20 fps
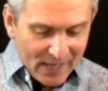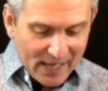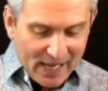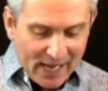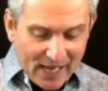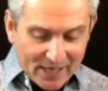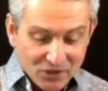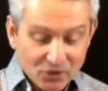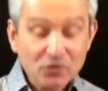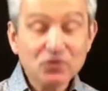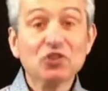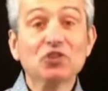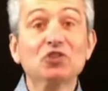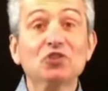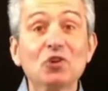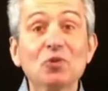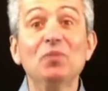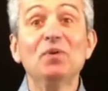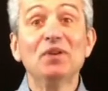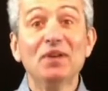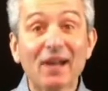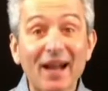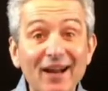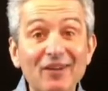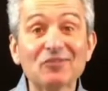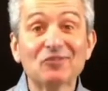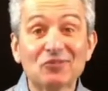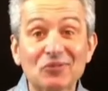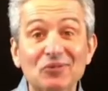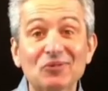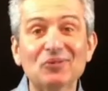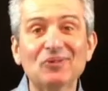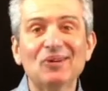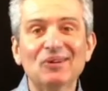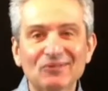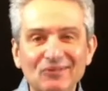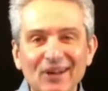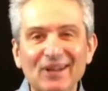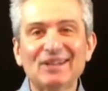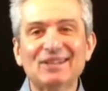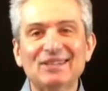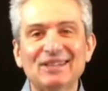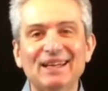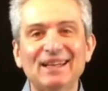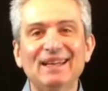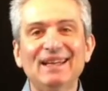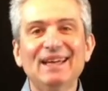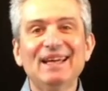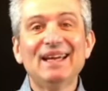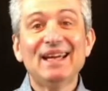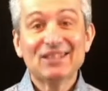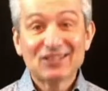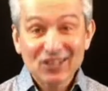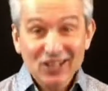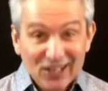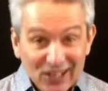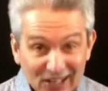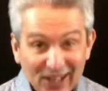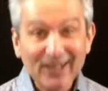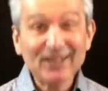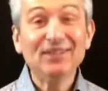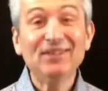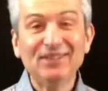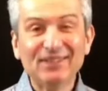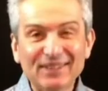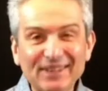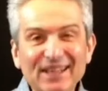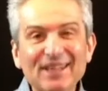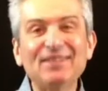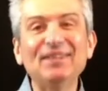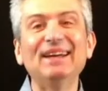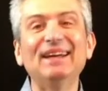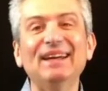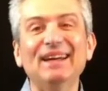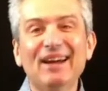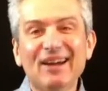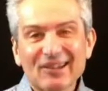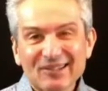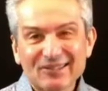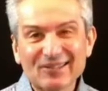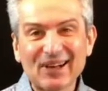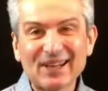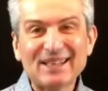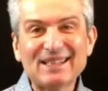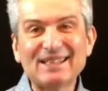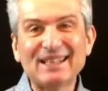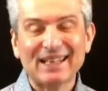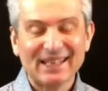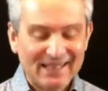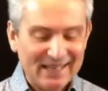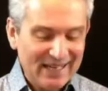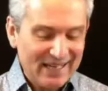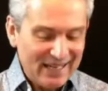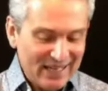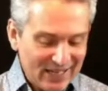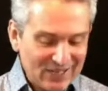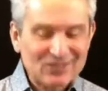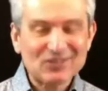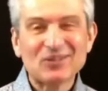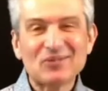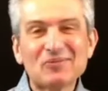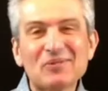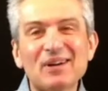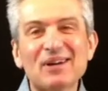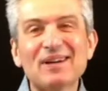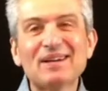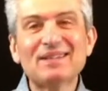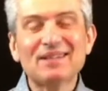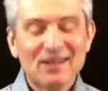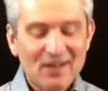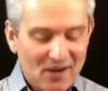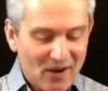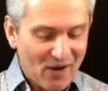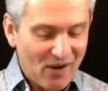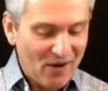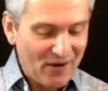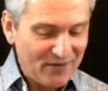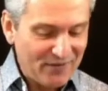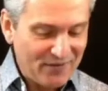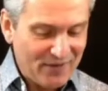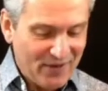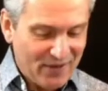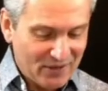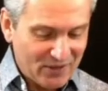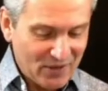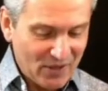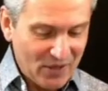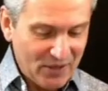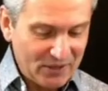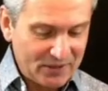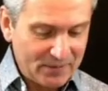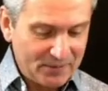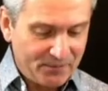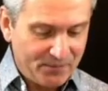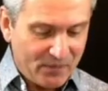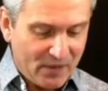And so it's a supernatural writing. It's a life-giving writing. It's the Word of God.